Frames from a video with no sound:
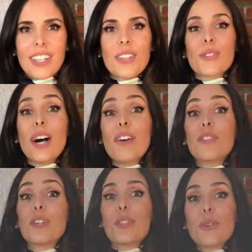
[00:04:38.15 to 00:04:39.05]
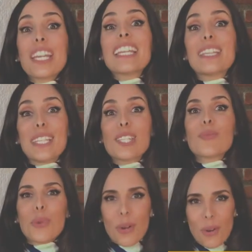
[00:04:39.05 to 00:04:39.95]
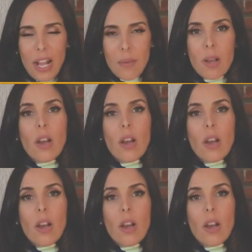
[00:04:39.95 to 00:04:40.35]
So after doing this program,